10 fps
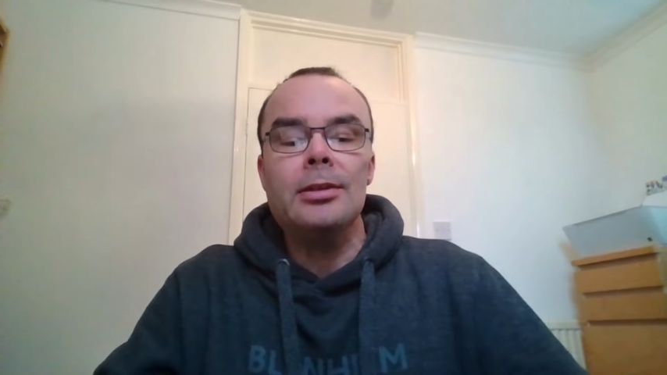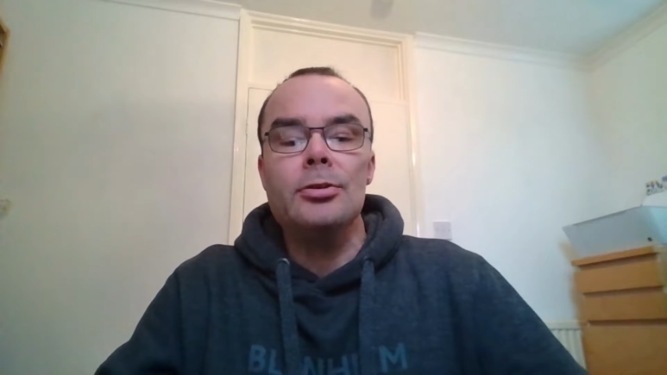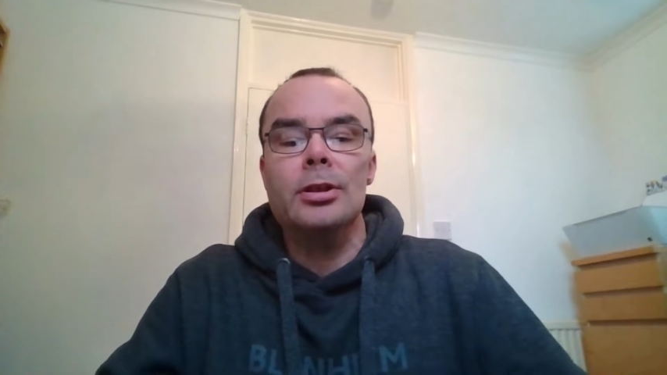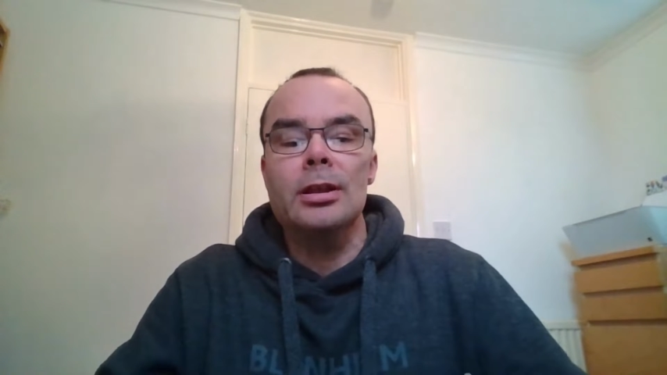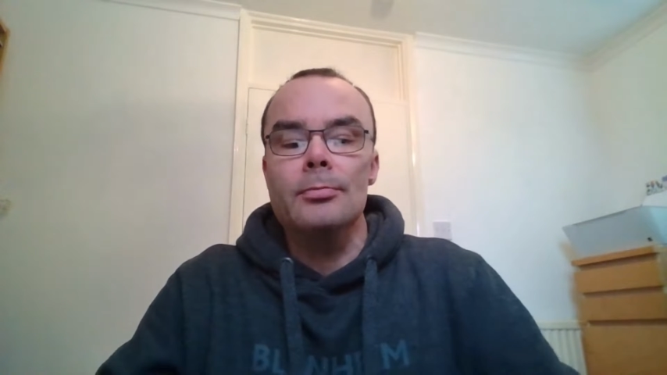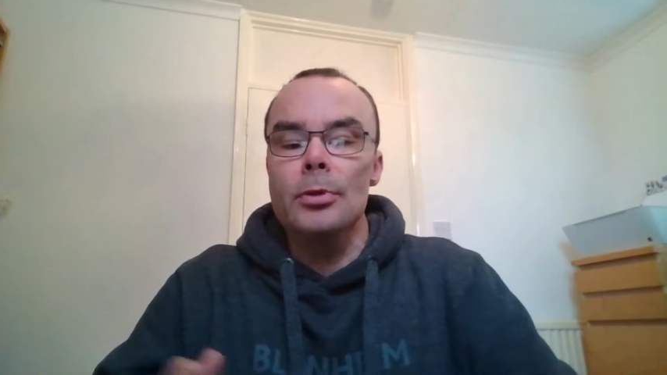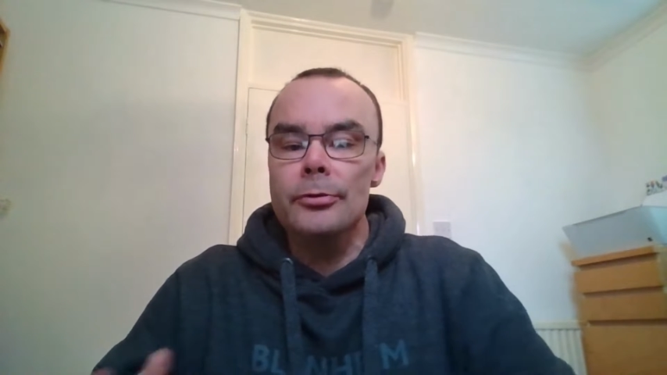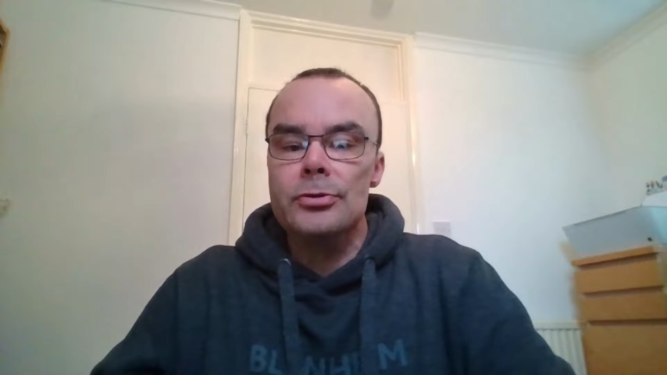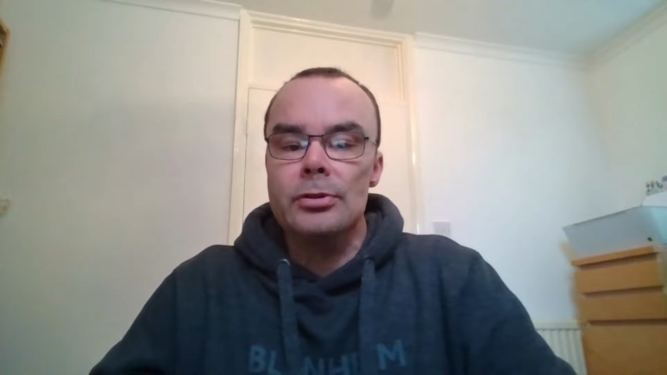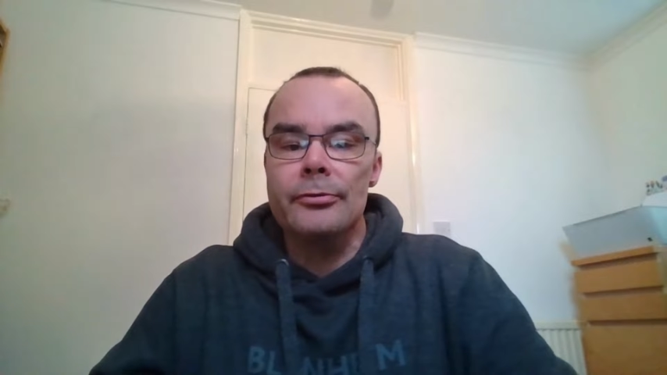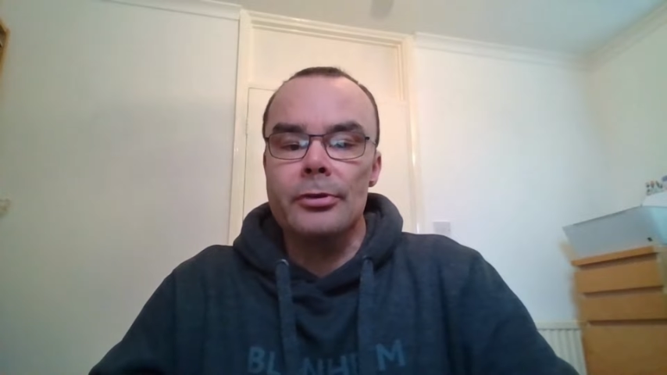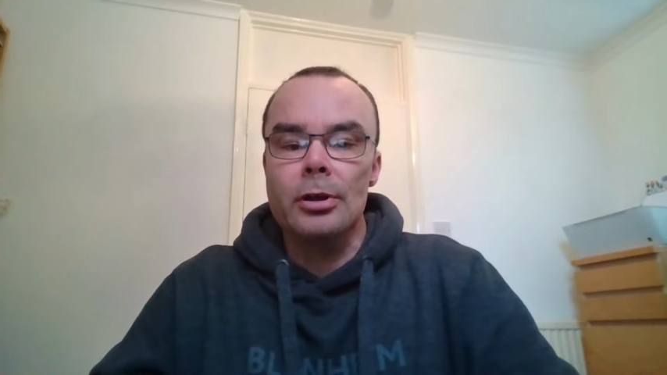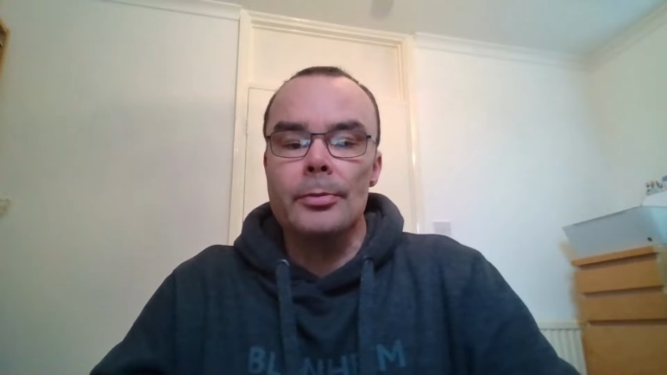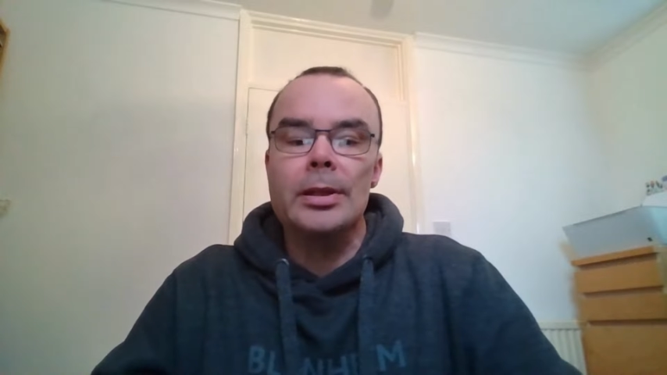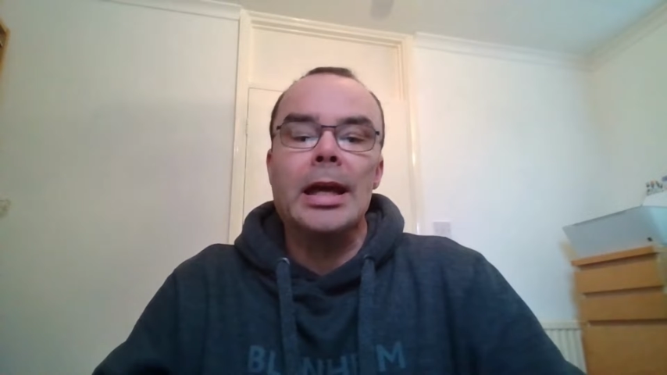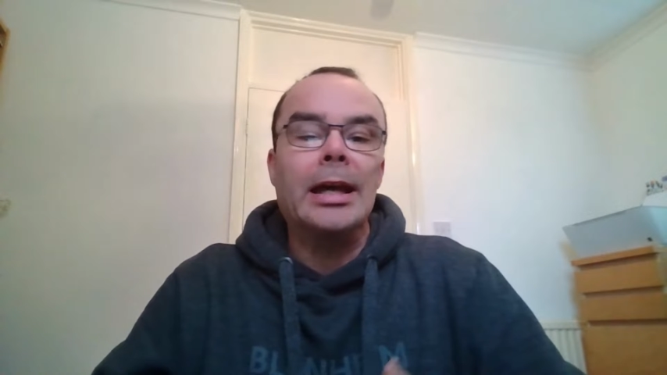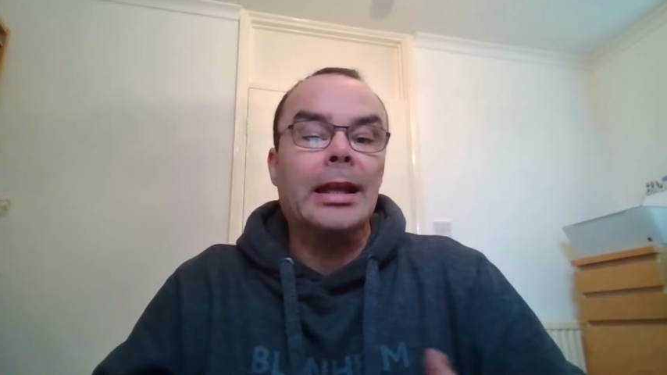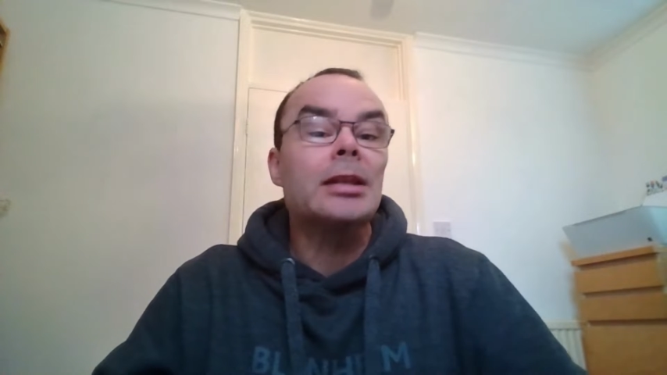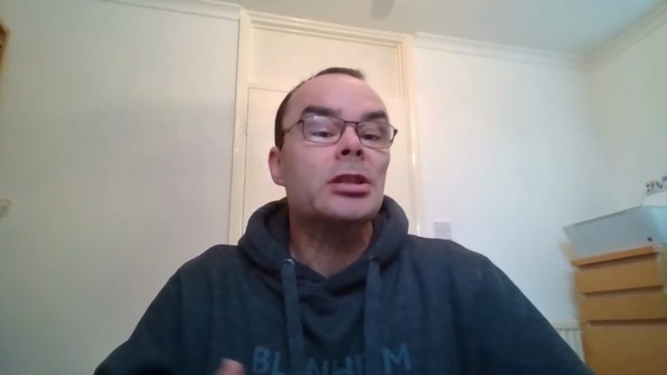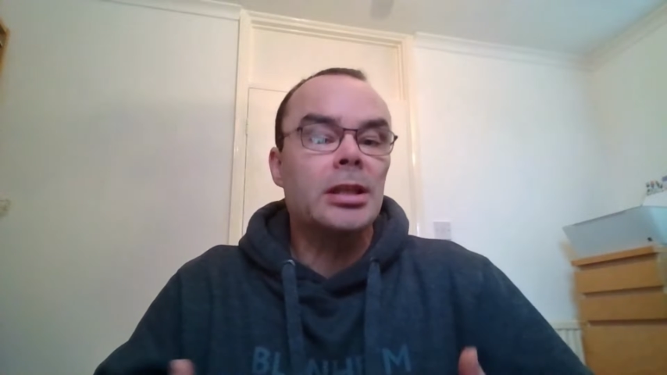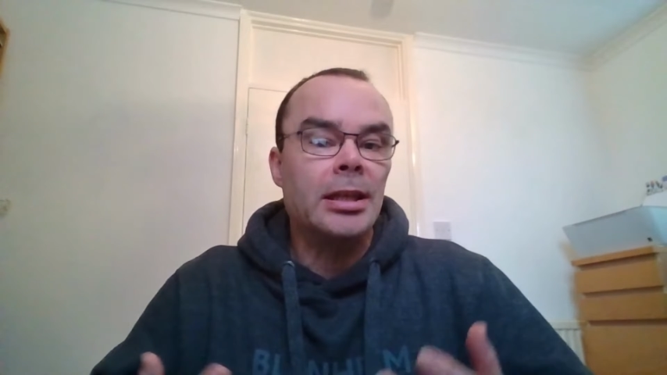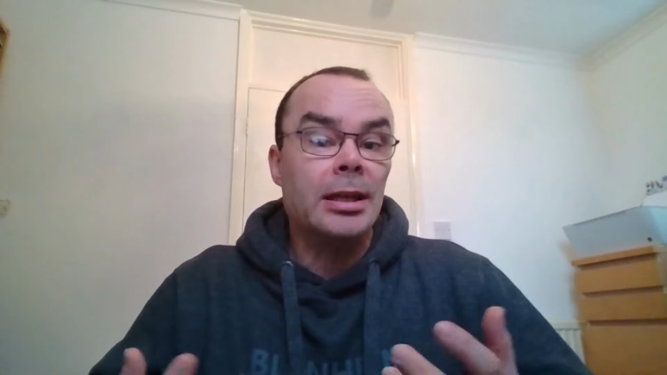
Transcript: you can then move to your environment and actually